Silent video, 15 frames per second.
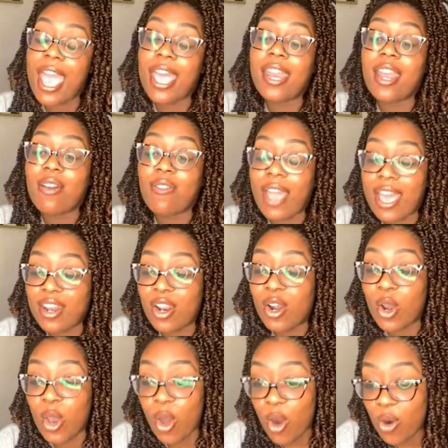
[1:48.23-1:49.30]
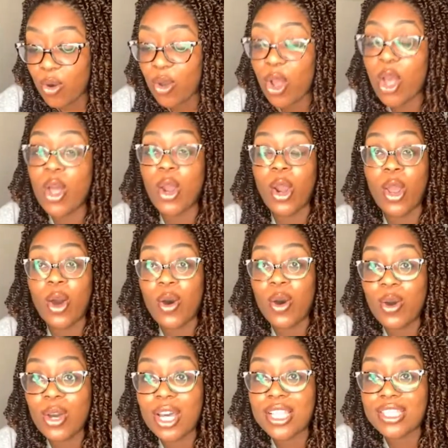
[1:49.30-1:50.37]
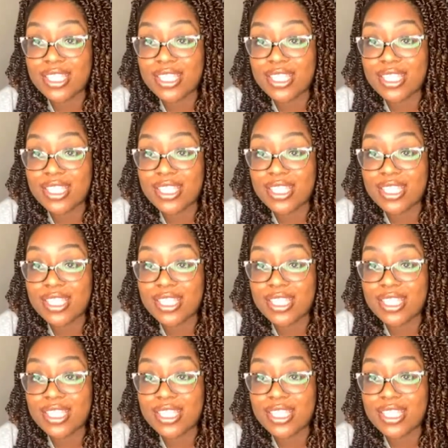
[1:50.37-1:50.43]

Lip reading: And I've had a long, long